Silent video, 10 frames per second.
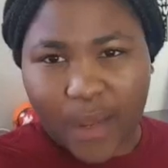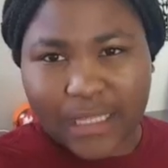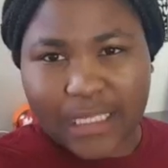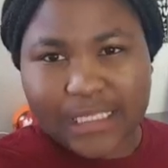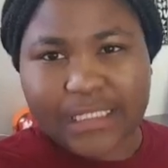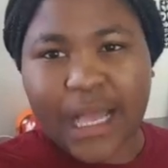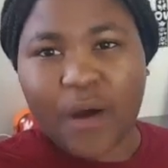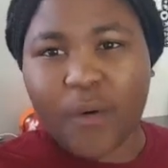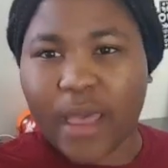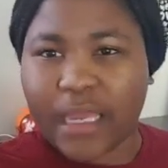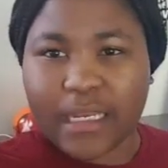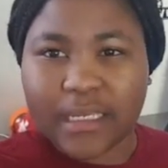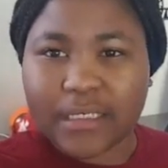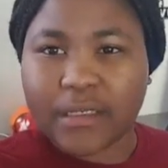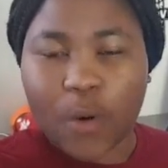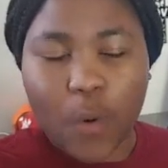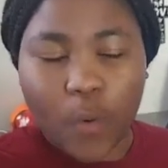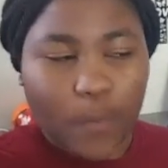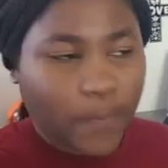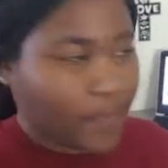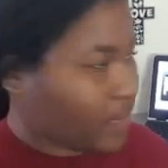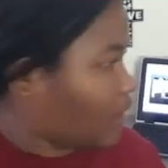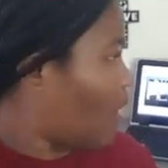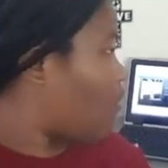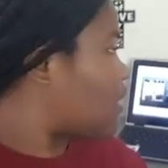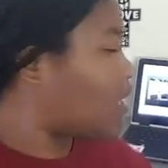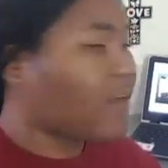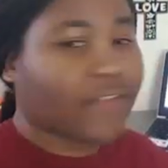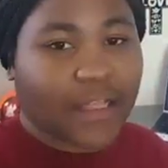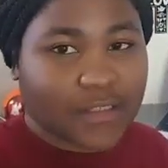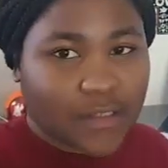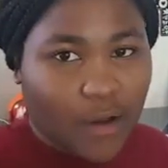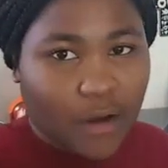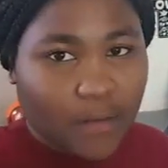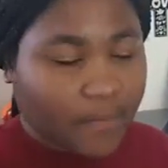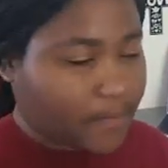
I think it's Naho, N-A-O. I really love that song.